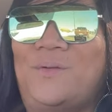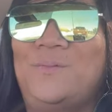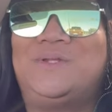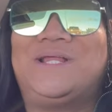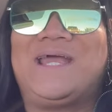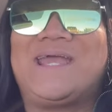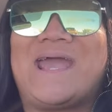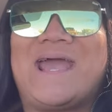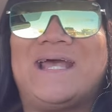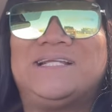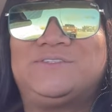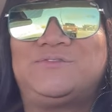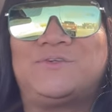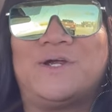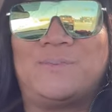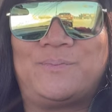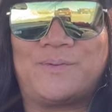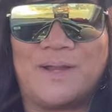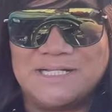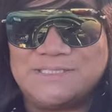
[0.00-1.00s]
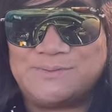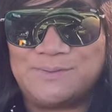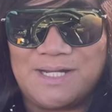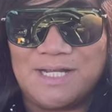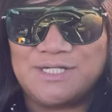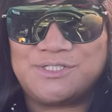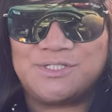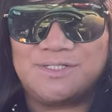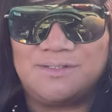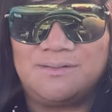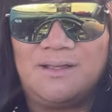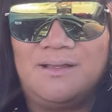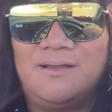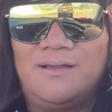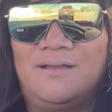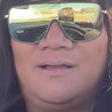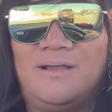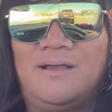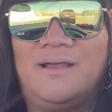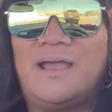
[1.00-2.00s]
Will I ask for a price reduction?
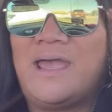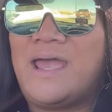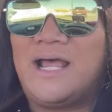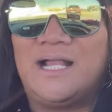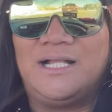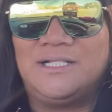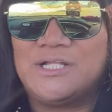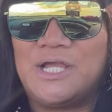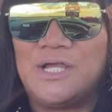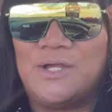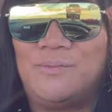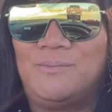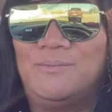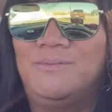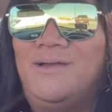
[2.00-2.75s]
Hell no.